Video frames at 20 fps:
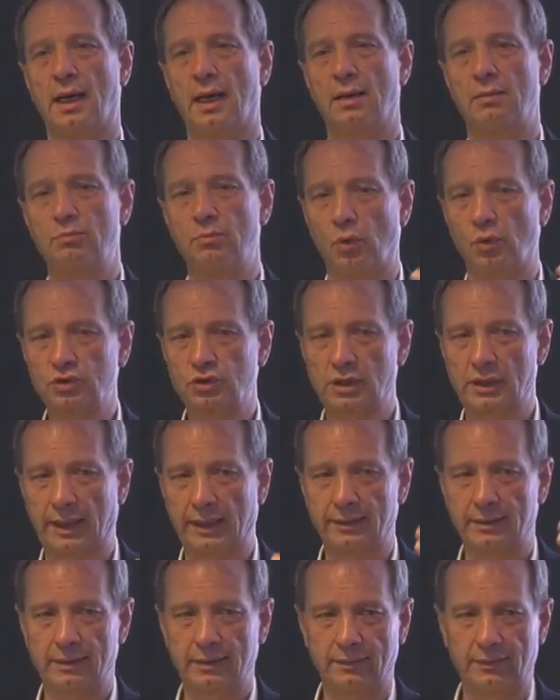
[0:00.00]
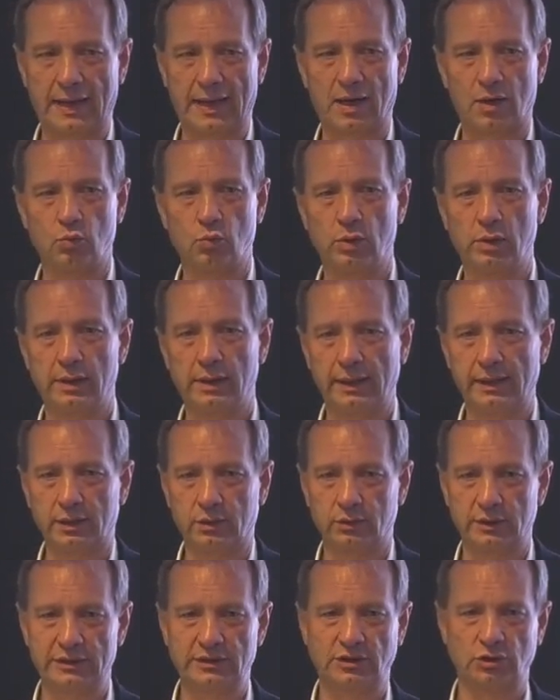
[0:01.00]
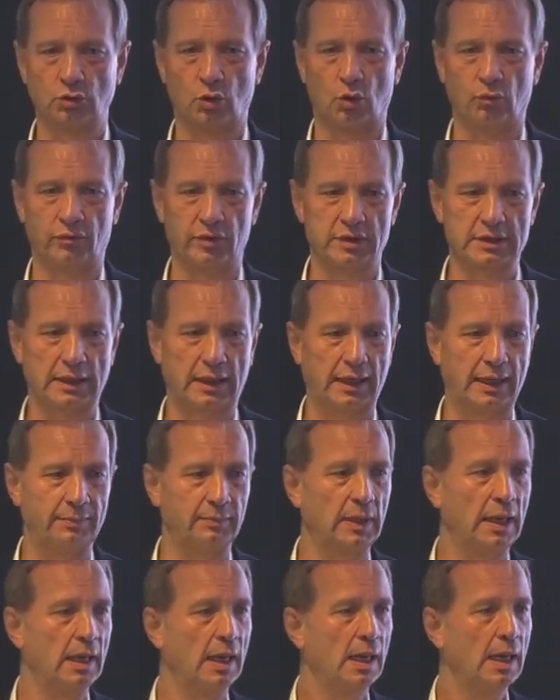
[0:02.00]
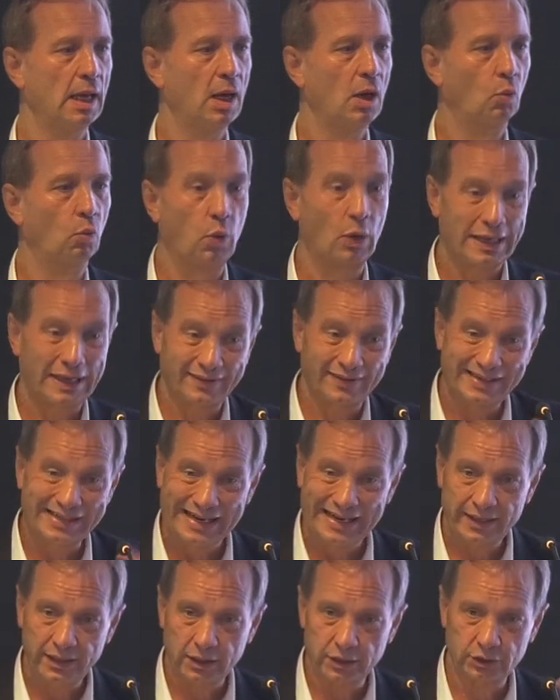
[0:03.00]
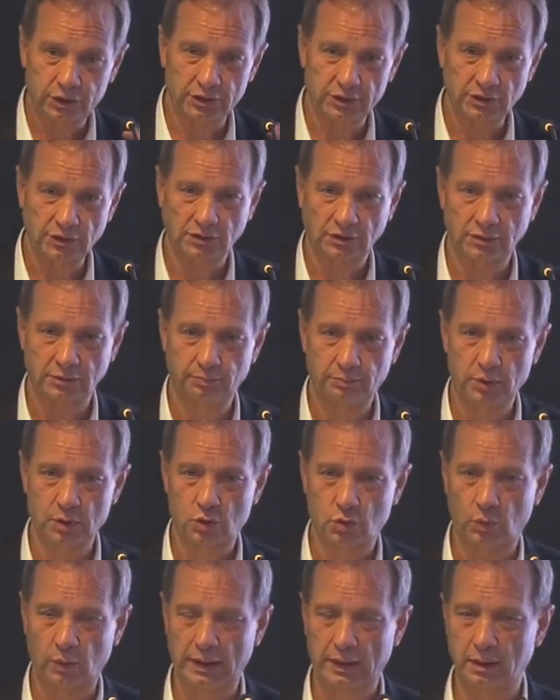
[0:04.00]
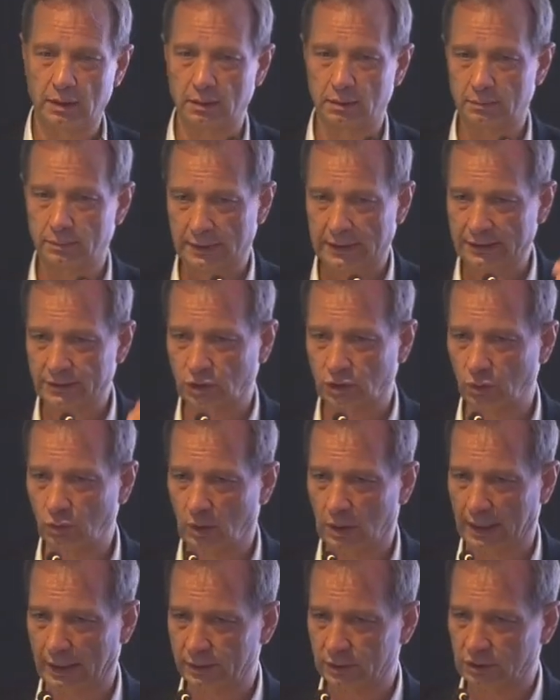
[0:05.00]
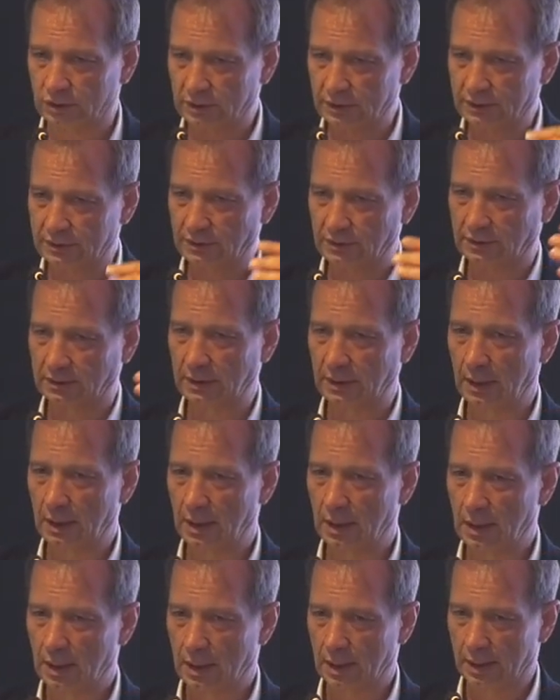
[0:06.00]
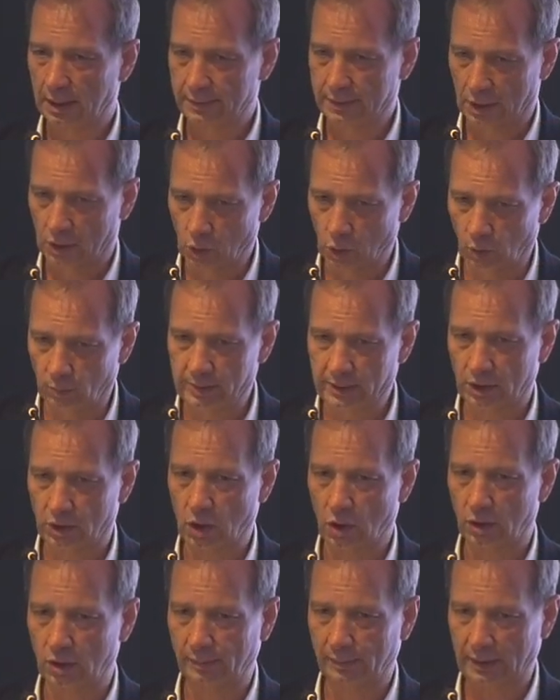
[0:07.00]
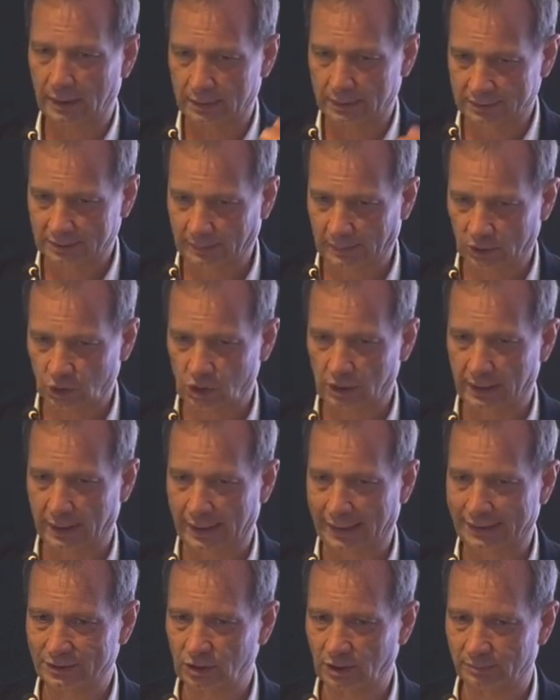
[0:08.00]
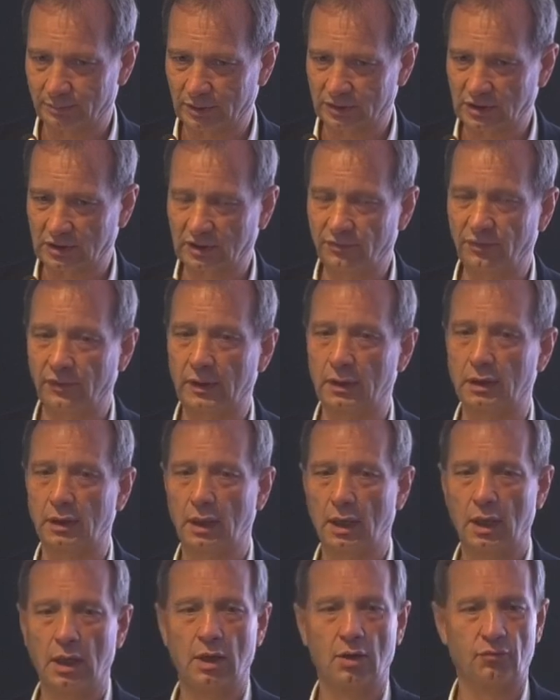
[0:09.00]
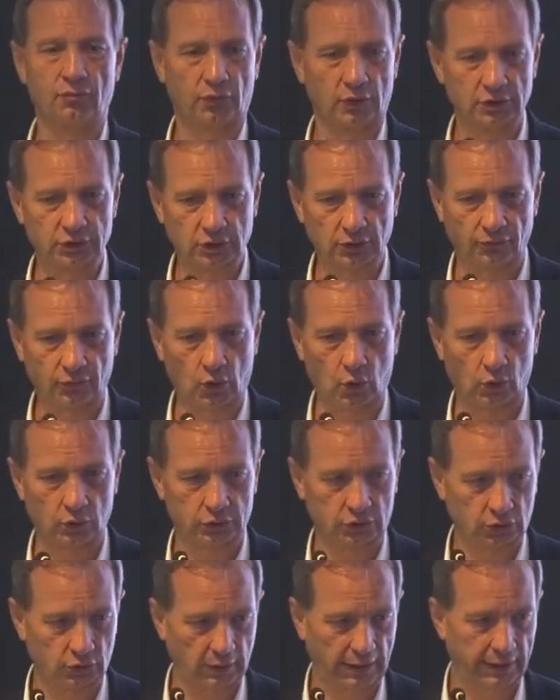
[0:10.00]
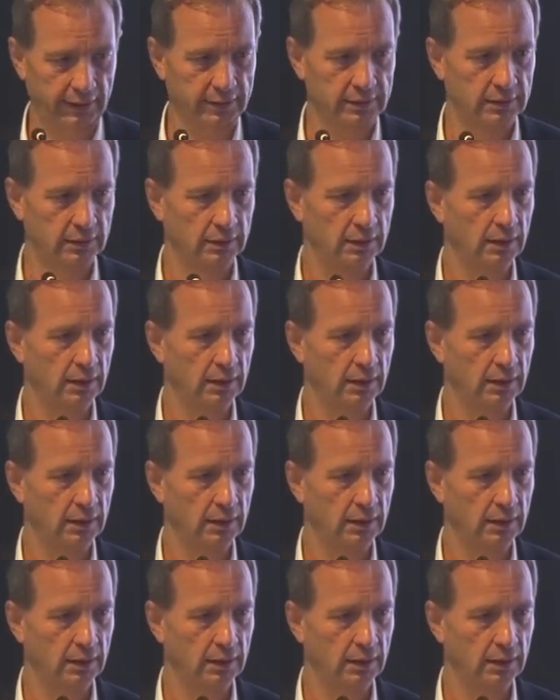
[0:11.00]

most likely that will increase over time. What are the linkages between these two countries, the global economy and especially Asia and Pacific? First, of course, trade.